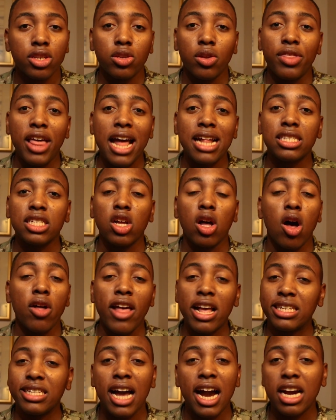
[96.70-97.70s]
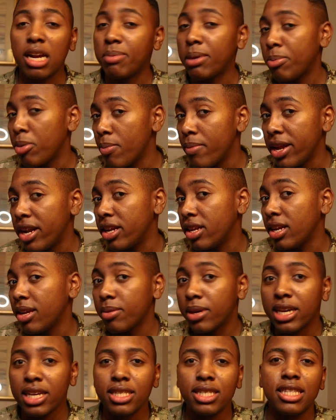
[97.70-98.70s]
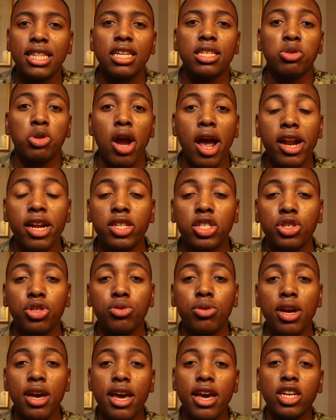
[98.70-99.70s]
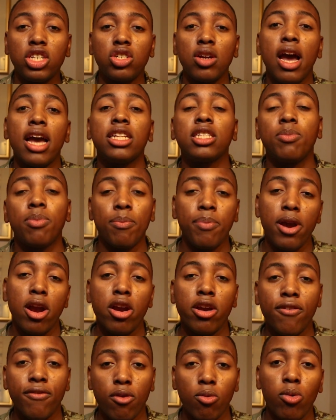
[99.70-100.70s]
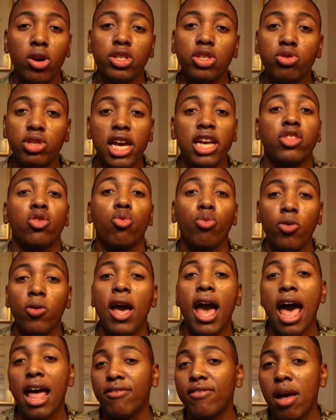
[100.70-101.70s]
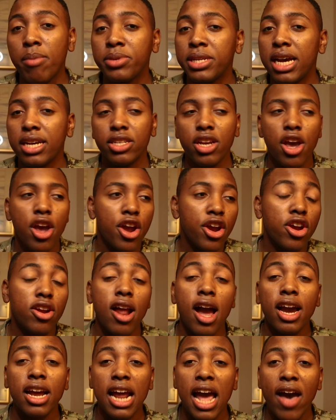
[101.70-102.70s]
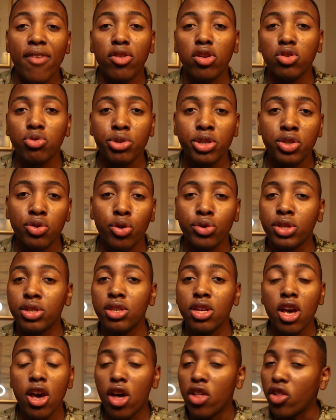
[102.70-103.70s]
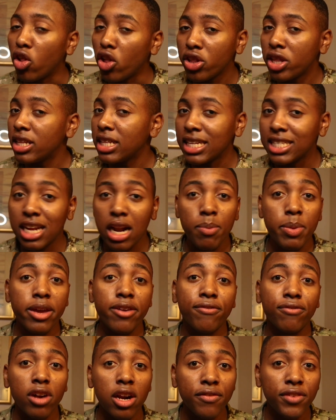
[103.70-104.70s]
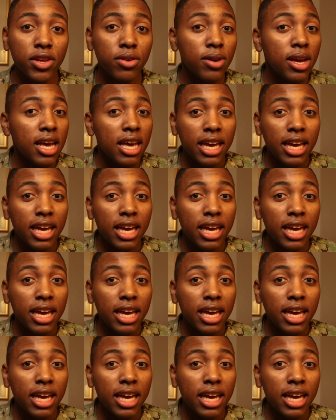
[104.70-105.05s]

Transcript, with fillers: So that's that's not gonna be permitted, because it's trying to it's trying to prepare you for once you take the real A S V A B test. You're not gonna have those resources. The only thing that's gonna be in front of you